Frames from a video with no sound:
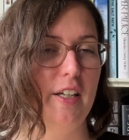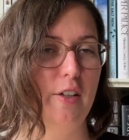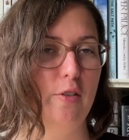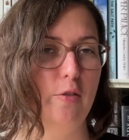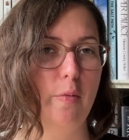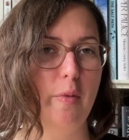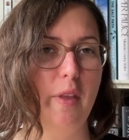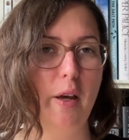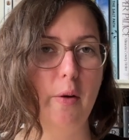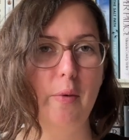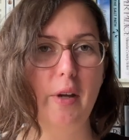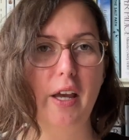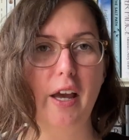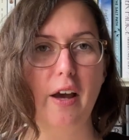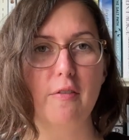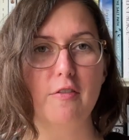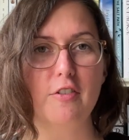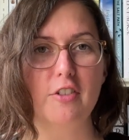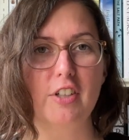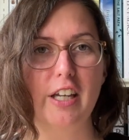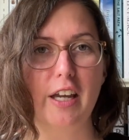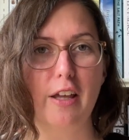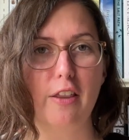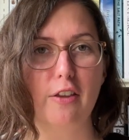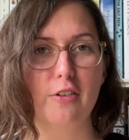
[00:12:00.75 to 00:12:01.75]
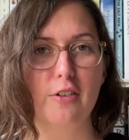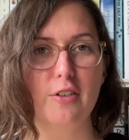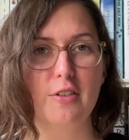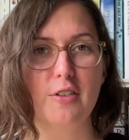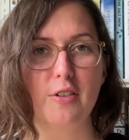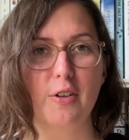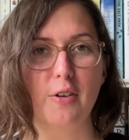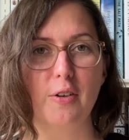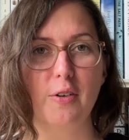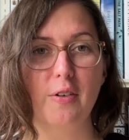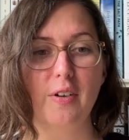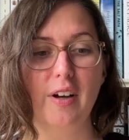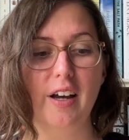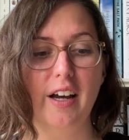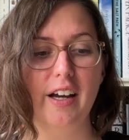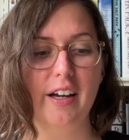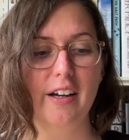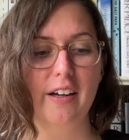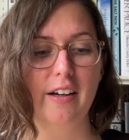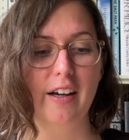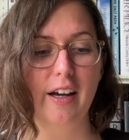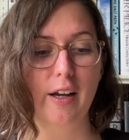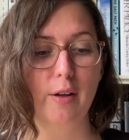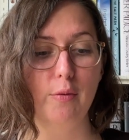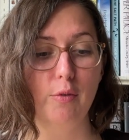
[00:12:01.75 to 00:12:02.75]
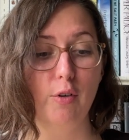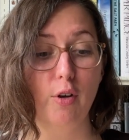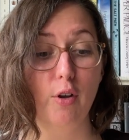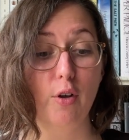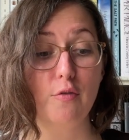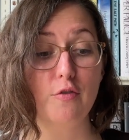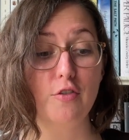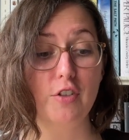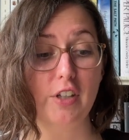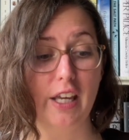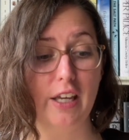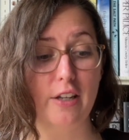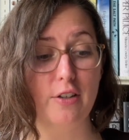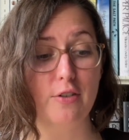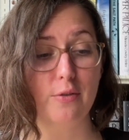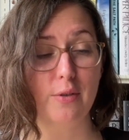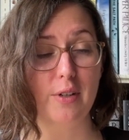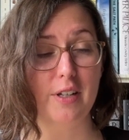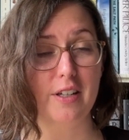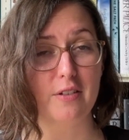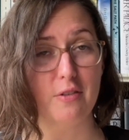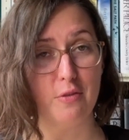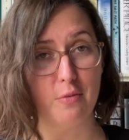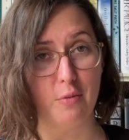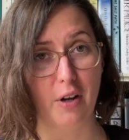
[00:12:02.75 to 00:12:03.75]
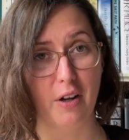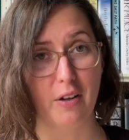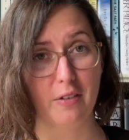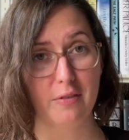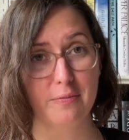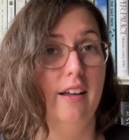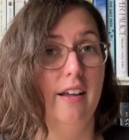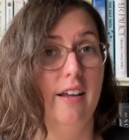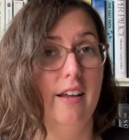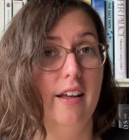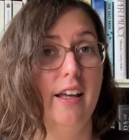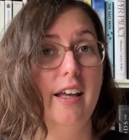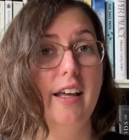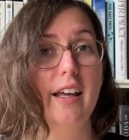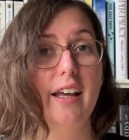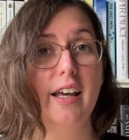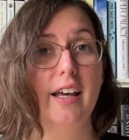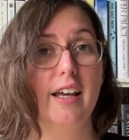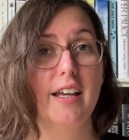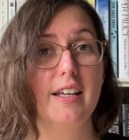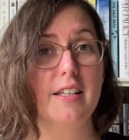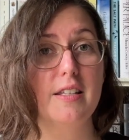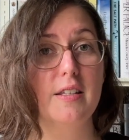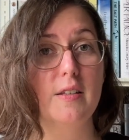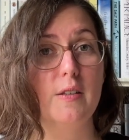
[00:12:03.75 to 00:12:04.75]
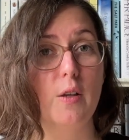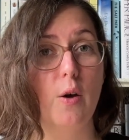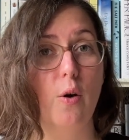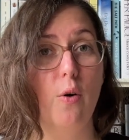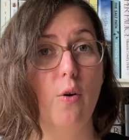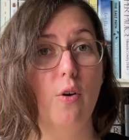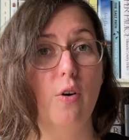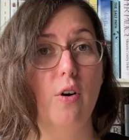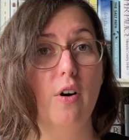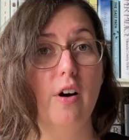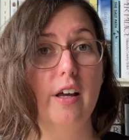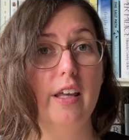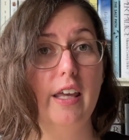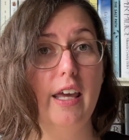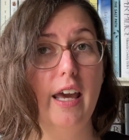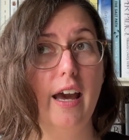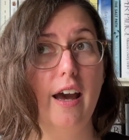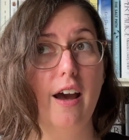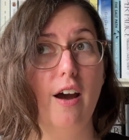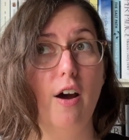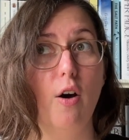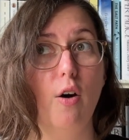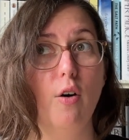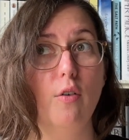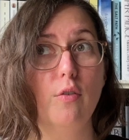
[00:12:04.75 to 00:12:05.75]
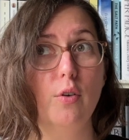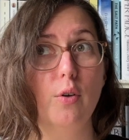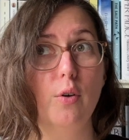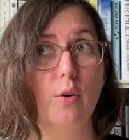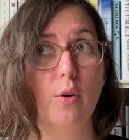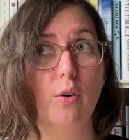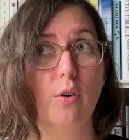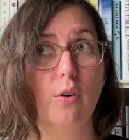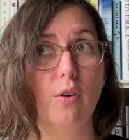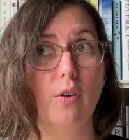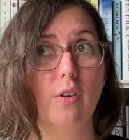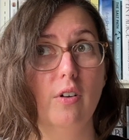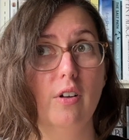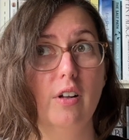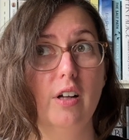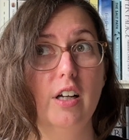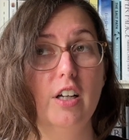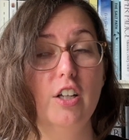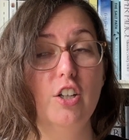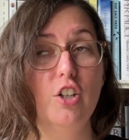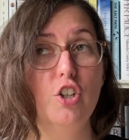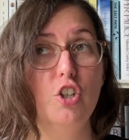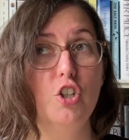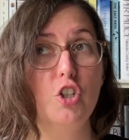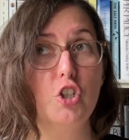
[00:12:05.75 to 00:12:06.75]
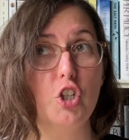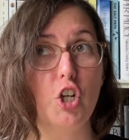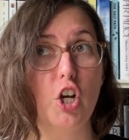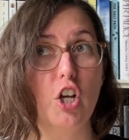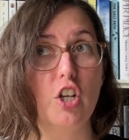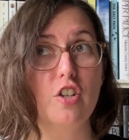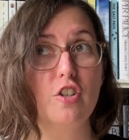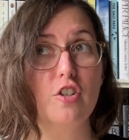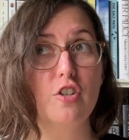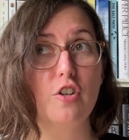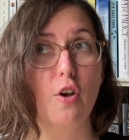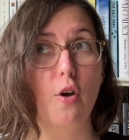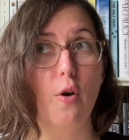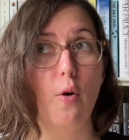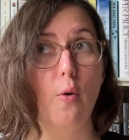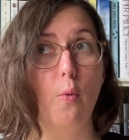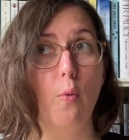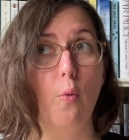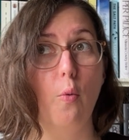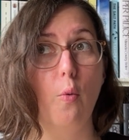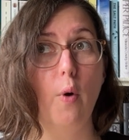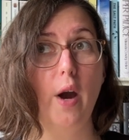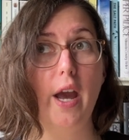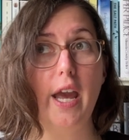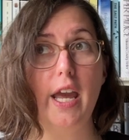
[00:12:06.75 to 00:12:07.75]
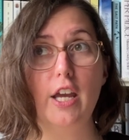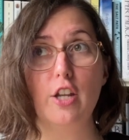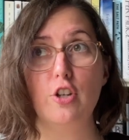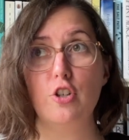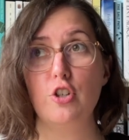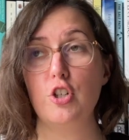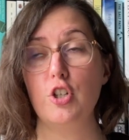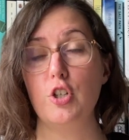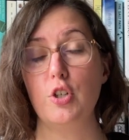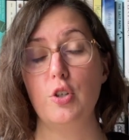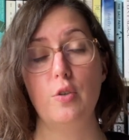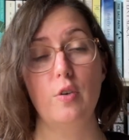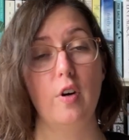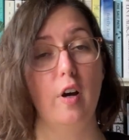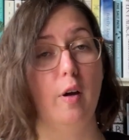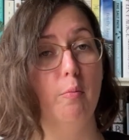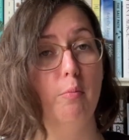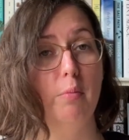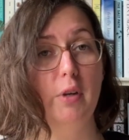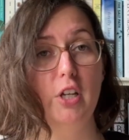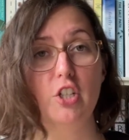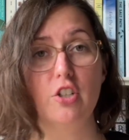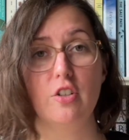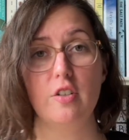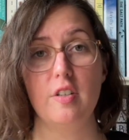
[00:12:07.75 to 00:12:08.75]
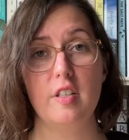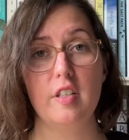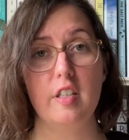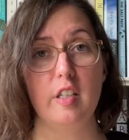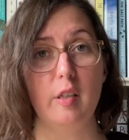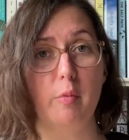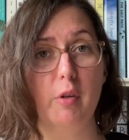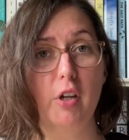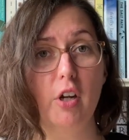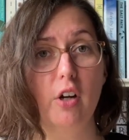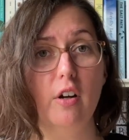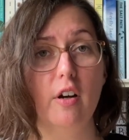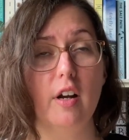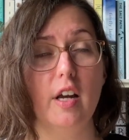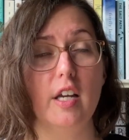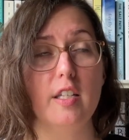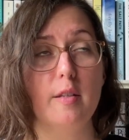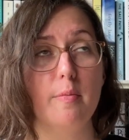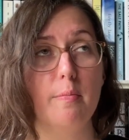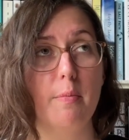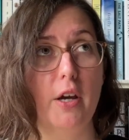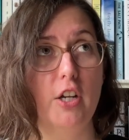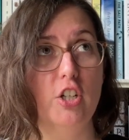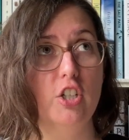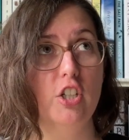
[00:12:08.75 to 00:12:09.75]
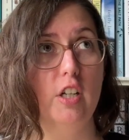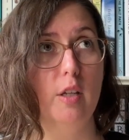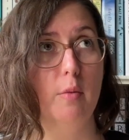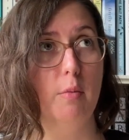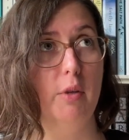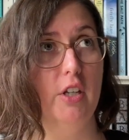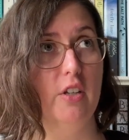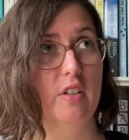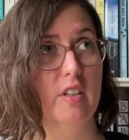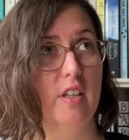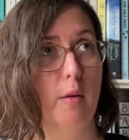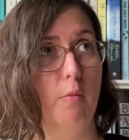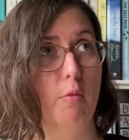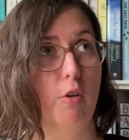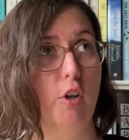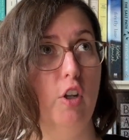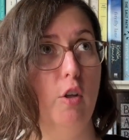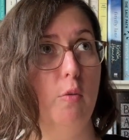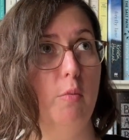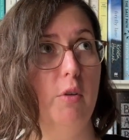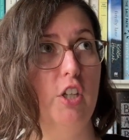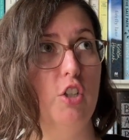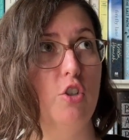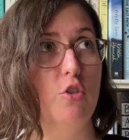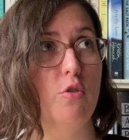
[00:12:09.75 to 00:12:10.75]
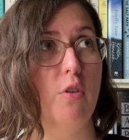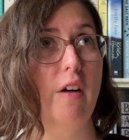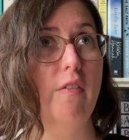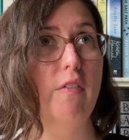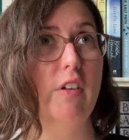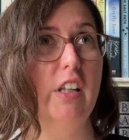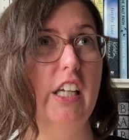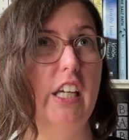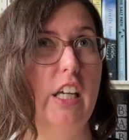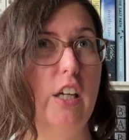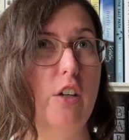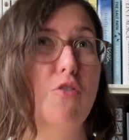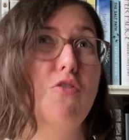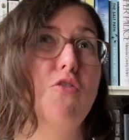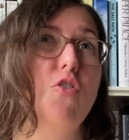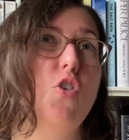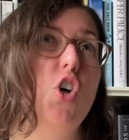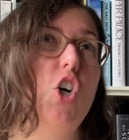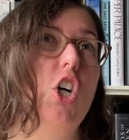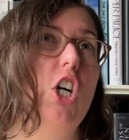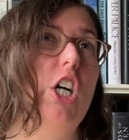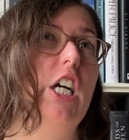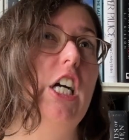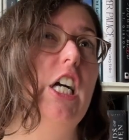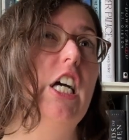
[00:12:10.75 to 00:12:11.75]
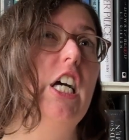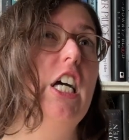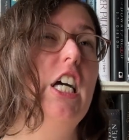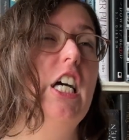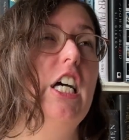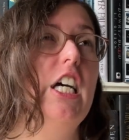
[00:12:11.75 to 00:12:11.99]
group that we have together. So I would love to get to it as well. So yeah, overall, just a way too ambitious TBR, especially because I'm going to be traveling for